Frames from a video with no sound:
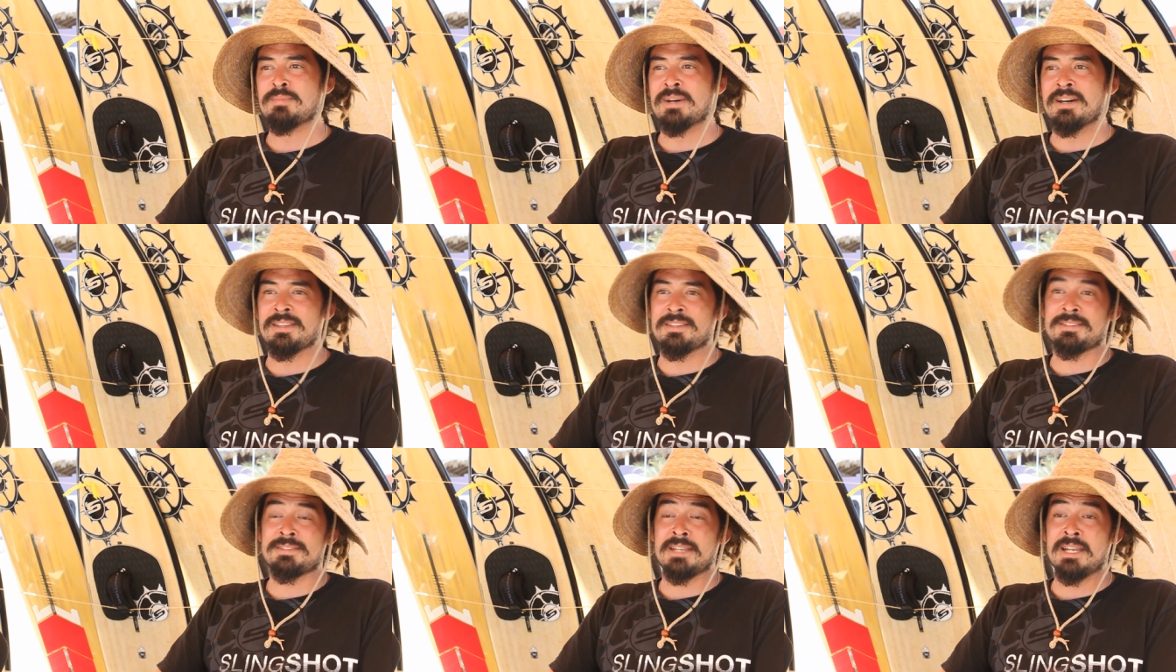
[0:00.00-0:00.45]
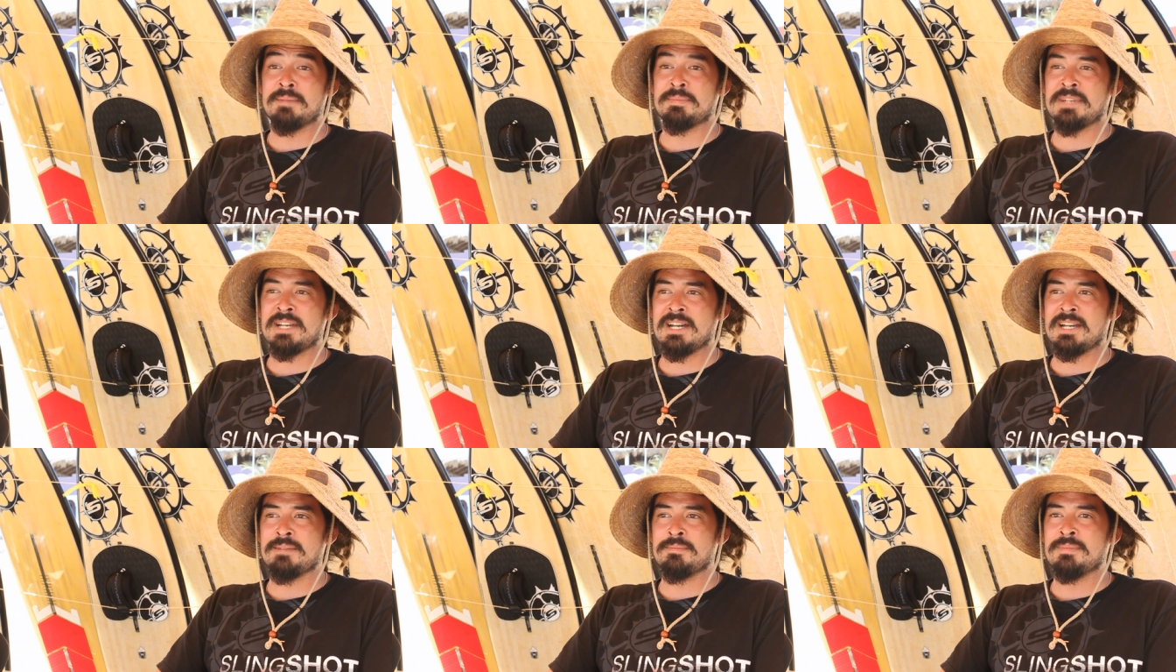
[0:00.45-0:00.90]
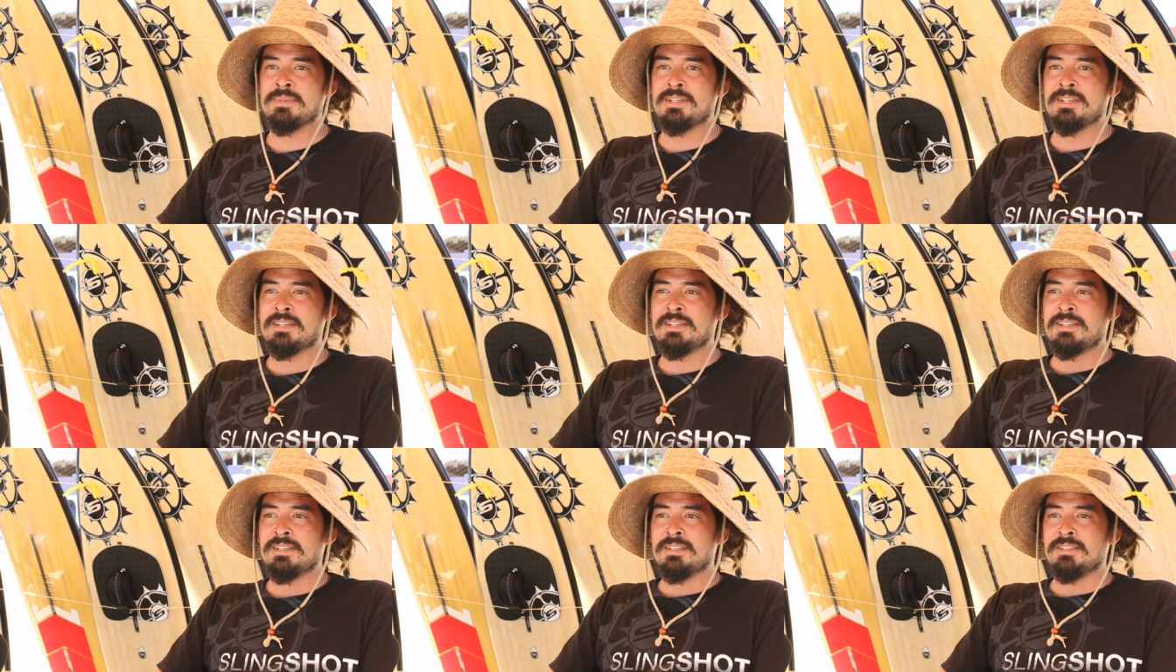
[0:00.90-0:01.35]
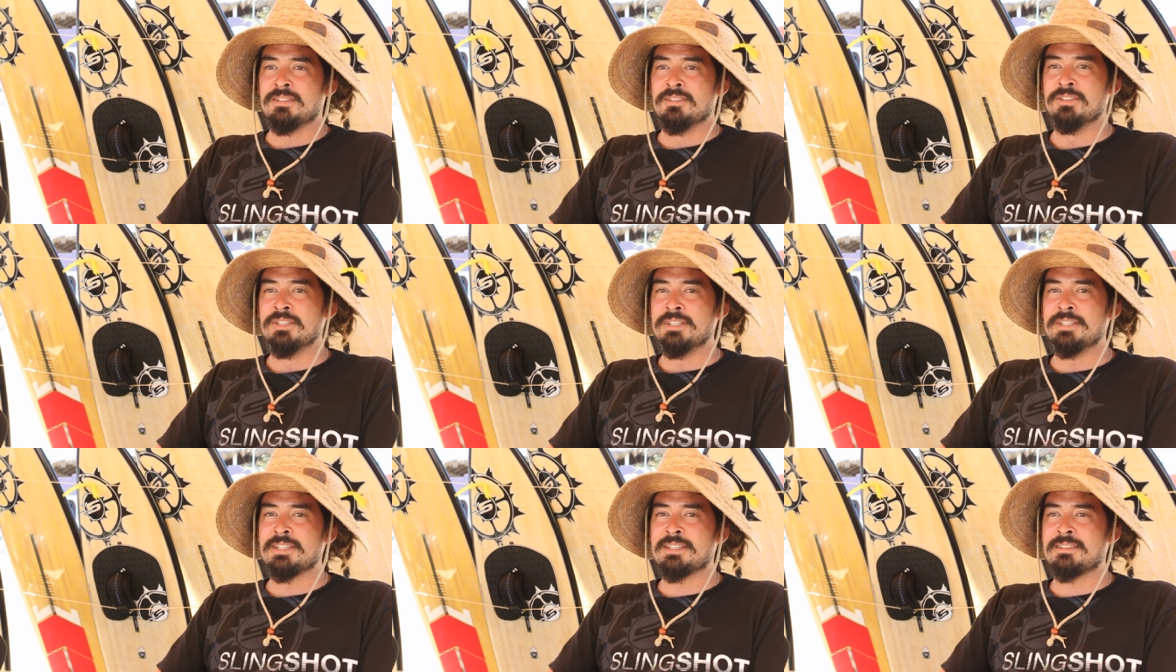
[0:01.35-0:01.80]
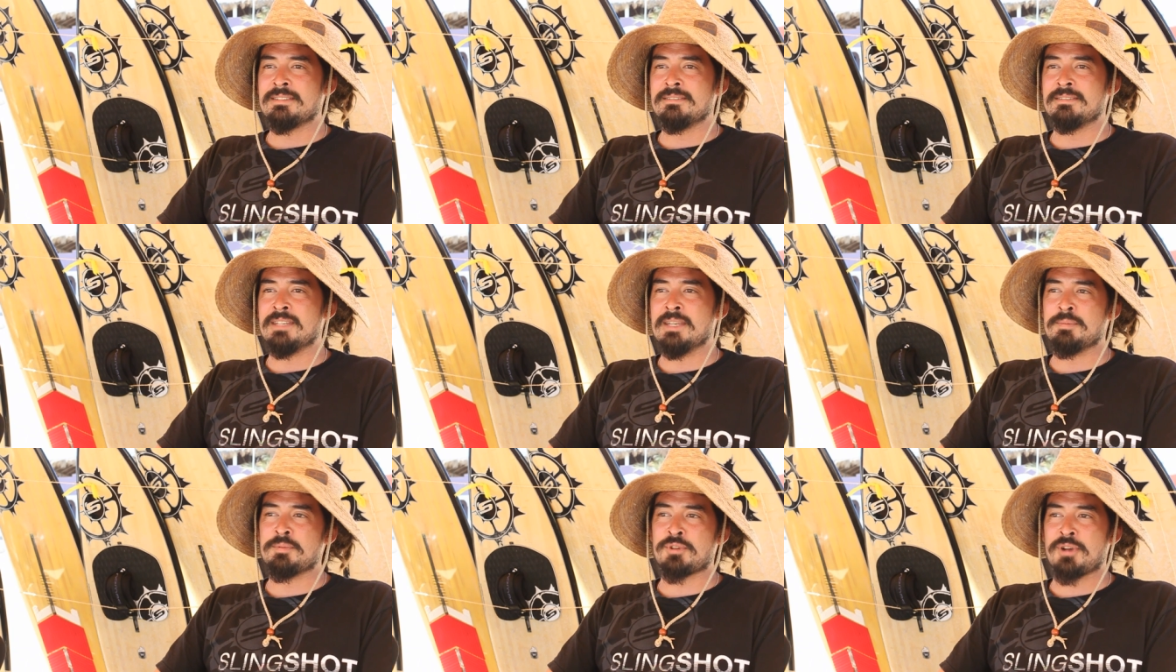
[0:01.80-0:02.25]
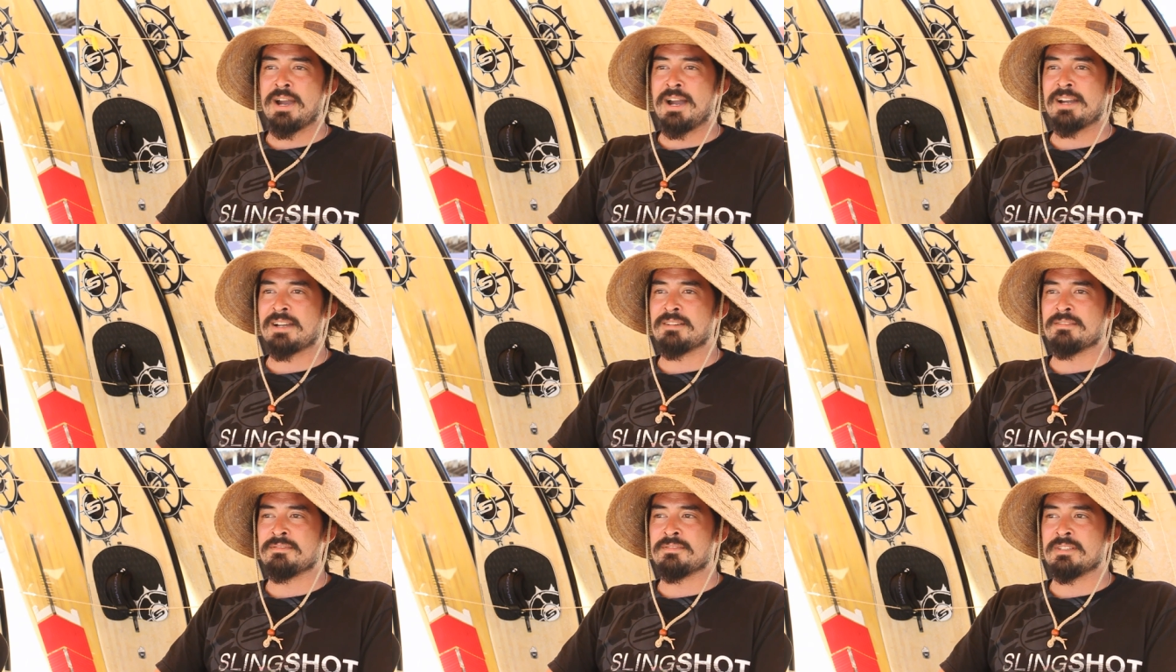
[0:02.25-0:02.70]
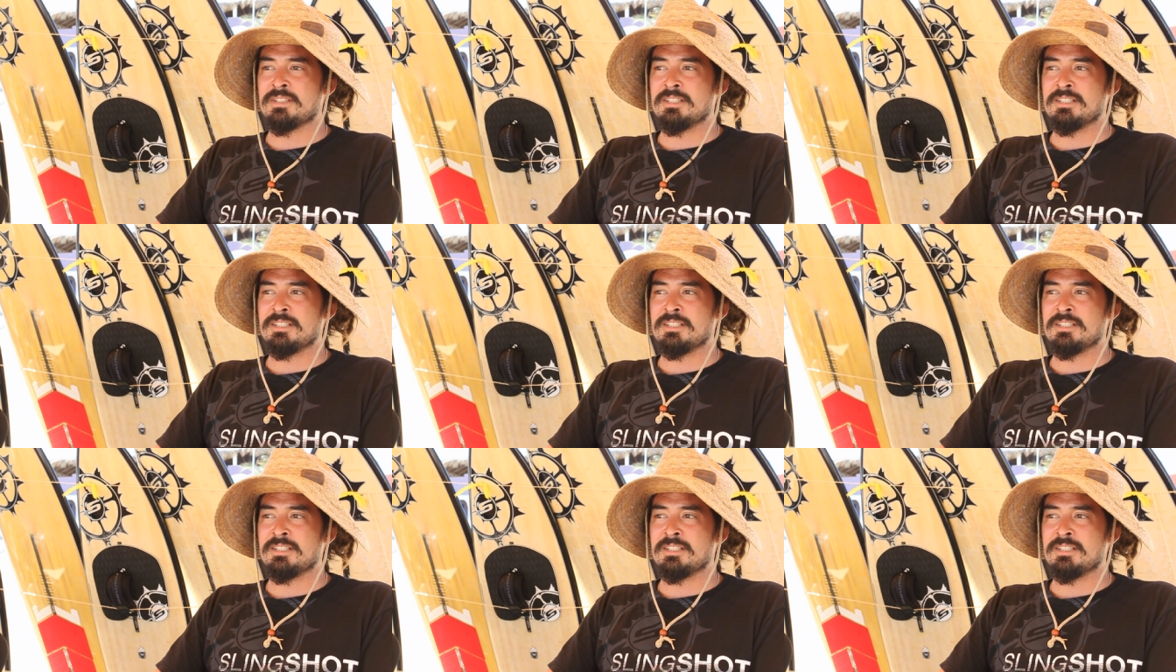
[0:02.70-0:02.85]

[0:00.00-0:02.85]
But at the same time, you need to keep track of,